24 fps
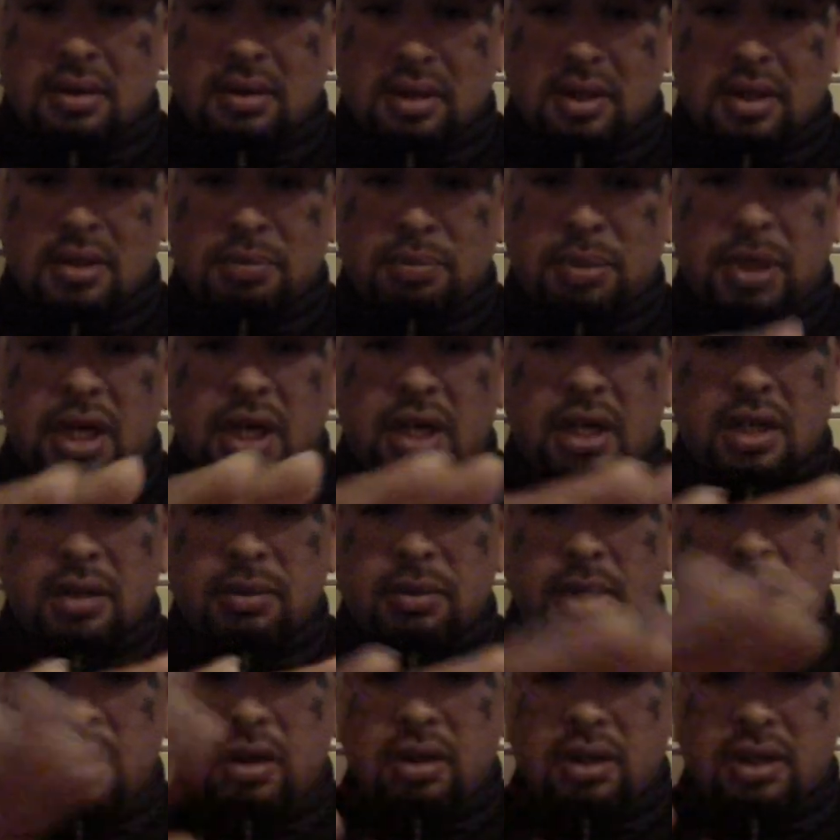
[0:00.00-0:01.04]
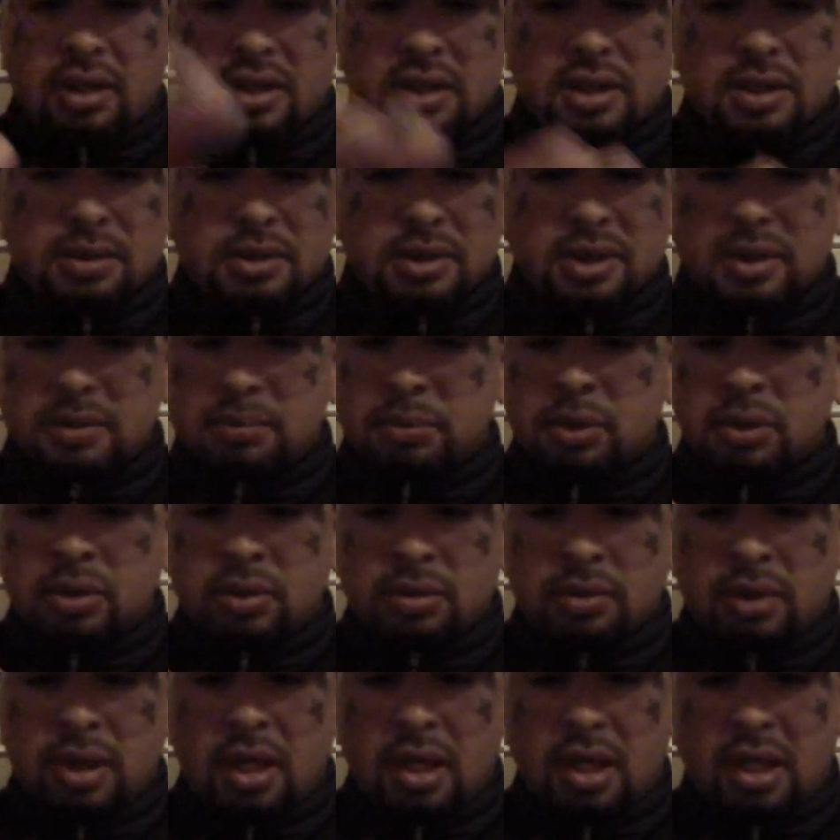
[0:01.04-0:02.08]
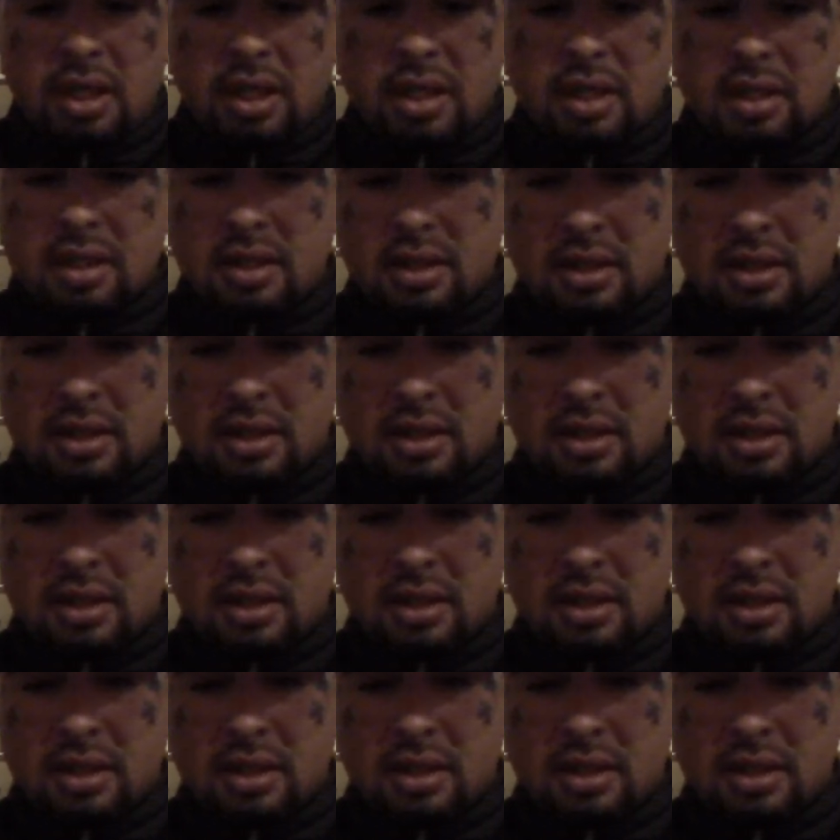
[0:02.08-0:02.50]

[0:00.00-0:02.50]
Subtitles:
Just barely roll it. Just smooth roll it.